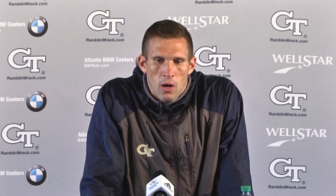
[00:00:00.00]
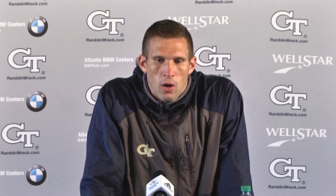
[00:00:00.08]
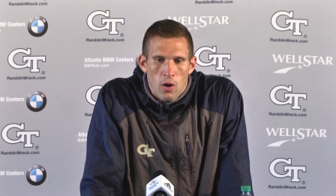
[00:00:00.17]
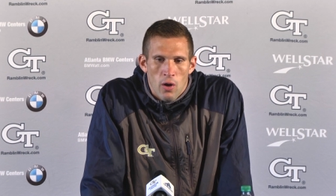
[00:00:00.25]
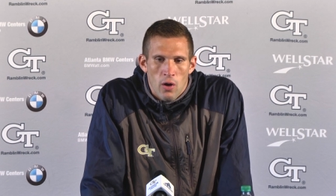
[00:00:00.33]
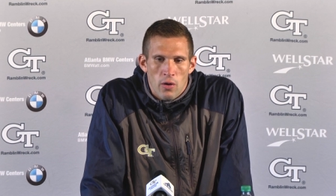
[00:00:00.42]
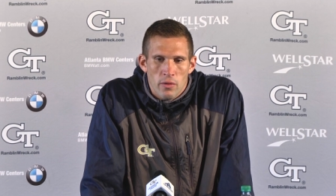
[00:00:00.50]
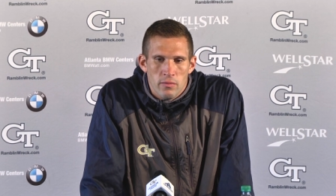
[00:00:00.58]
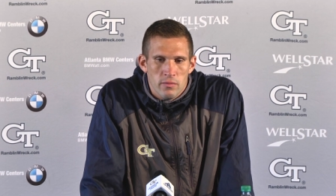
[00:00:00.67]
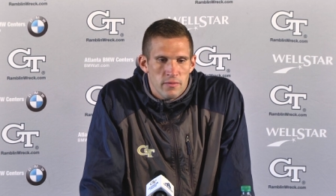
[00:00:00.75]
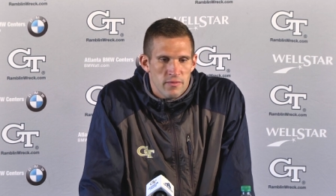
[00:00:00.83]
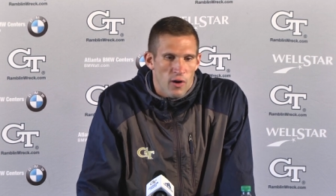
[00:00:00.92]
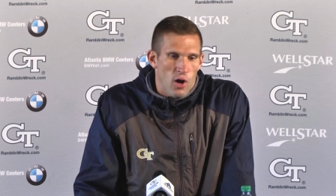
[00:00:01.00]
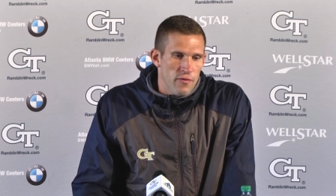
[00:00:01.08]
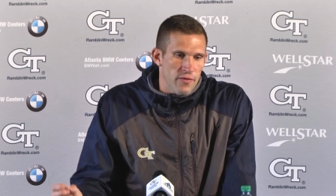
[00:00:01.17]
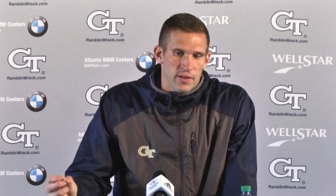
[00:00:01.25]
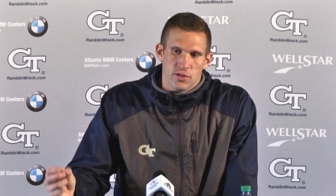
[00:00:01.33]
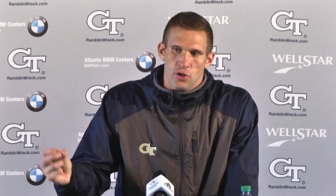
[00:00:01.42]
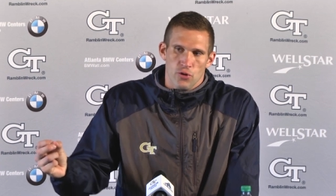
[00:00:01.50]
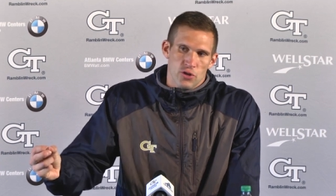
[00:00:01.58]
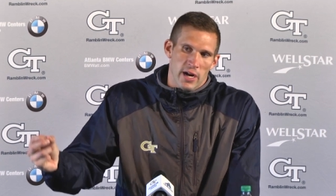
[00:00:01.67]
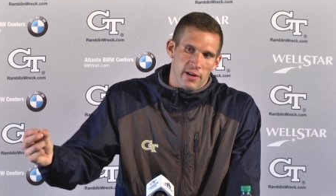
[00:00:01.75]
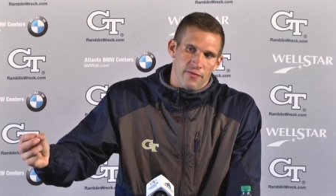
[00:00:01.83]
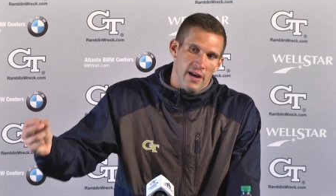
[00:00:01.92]
On offense, you're
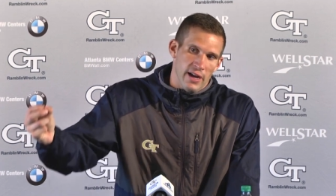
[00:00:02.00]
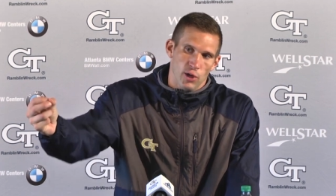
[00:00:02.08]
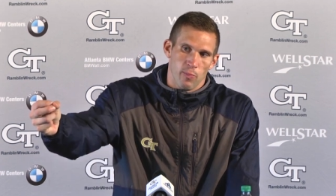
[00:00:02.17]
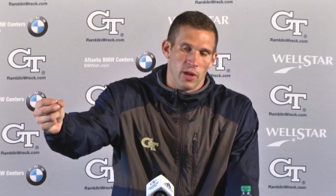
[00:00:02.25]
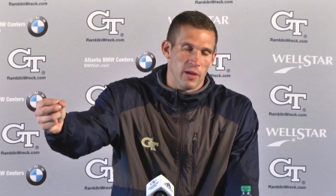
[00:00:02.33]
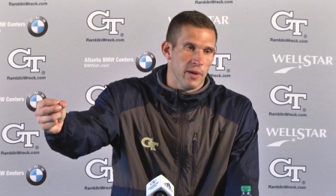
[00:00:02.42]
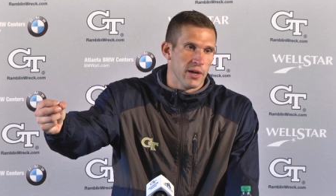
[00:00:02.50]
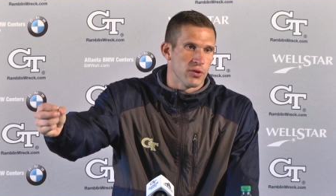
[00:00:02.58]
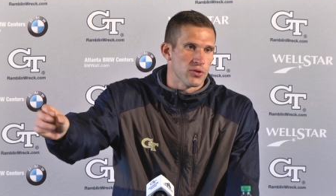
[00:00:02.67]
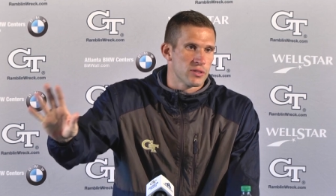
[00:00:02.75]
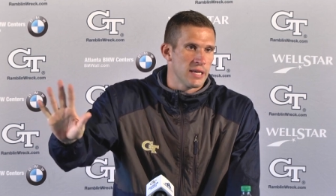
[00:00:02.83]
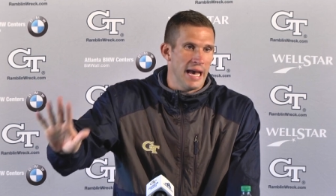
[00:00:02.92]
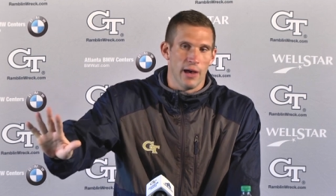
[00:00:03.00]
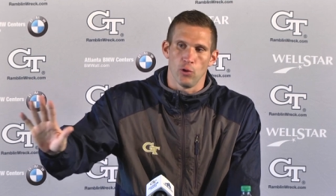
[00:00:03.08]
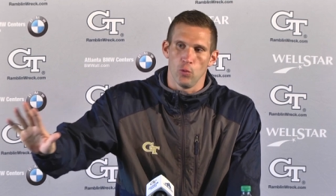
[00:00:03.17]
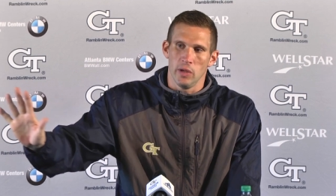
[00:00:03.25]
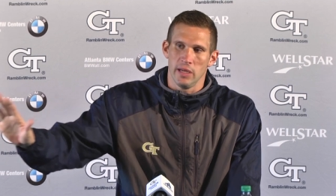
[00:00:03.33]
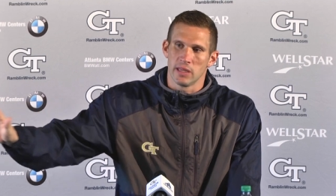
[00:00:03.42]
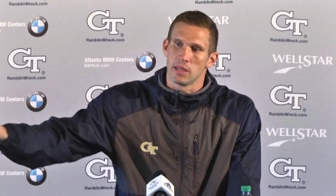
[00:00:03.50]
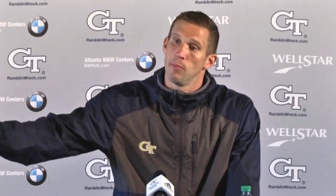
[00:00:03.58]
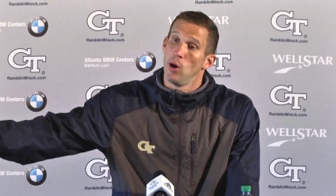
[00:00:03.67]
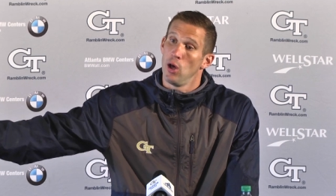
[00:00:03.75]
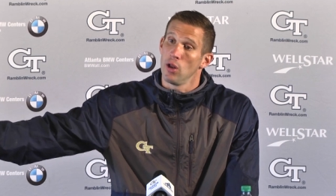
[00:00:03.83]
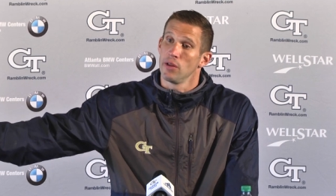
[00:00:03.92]
trying to find your playmakers. How do we get the
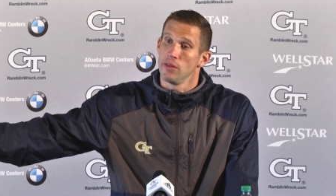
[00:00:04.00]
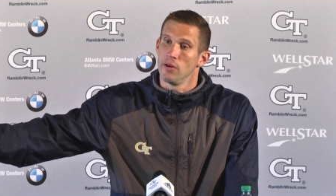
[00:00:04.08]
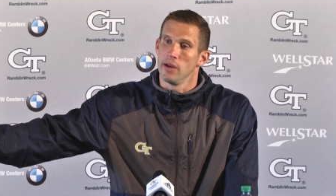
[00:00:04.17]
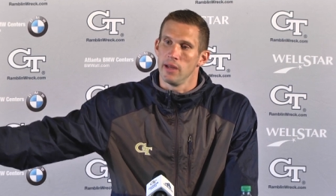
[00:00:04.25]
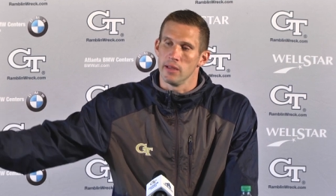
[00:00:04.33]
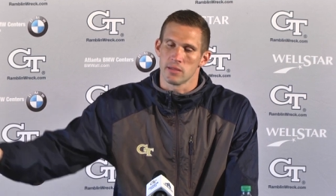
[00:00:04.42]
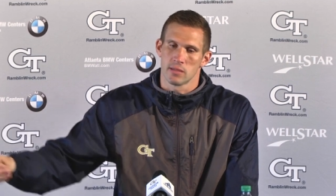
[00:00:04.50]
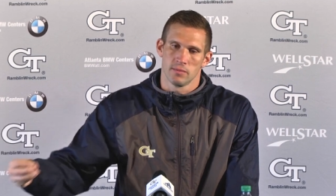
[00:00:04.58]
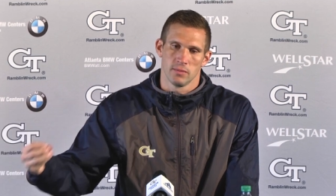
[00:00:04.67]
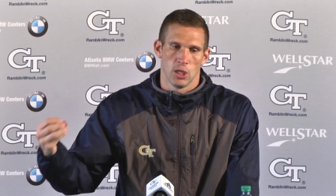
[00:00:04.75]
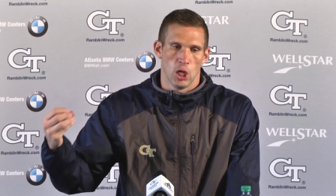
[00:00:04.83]
ball in their hands?